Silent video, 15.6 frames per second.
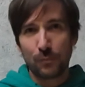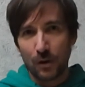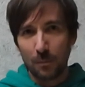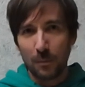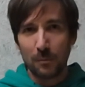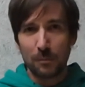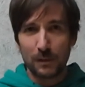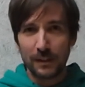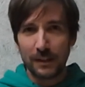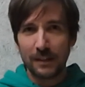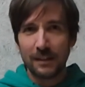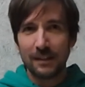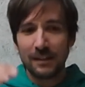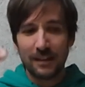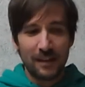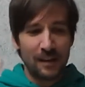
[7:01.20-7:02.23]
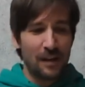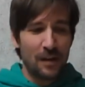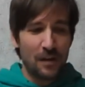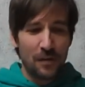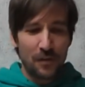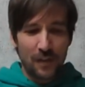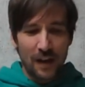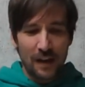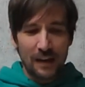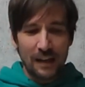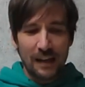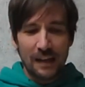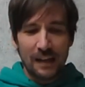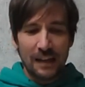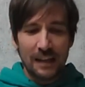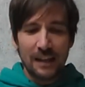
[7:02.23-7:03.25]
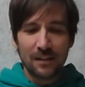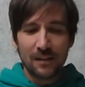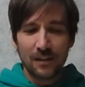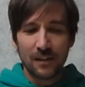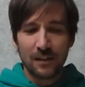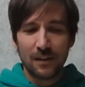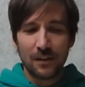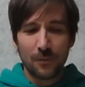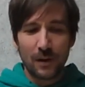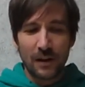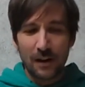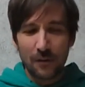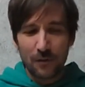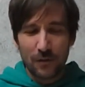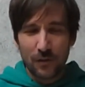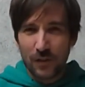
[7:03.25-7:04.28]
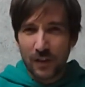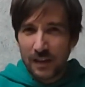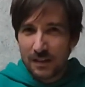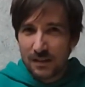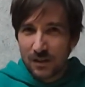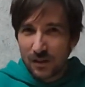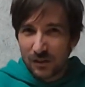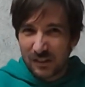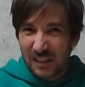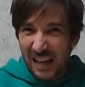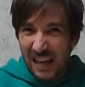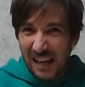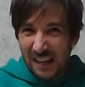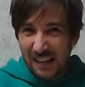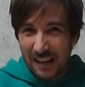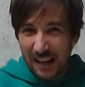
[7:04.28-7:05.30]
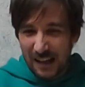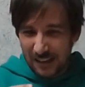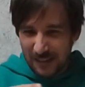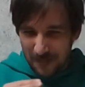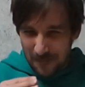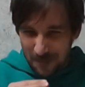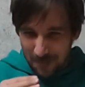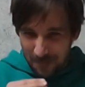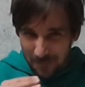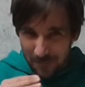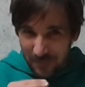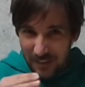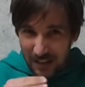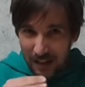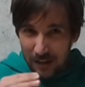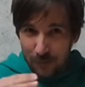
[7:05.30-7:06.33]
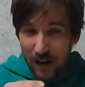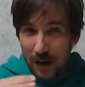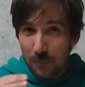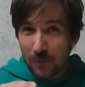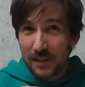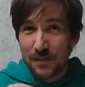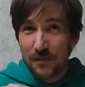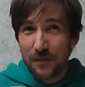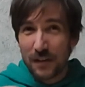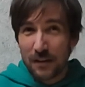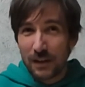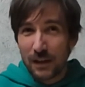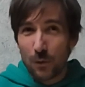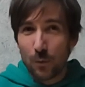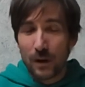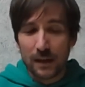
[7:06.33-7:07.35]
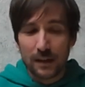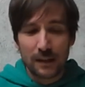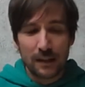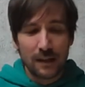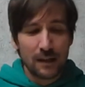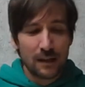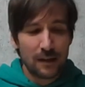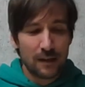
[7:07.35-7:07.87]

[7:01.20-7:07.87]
probably than in here, where everything is contained and vibrates very quickly.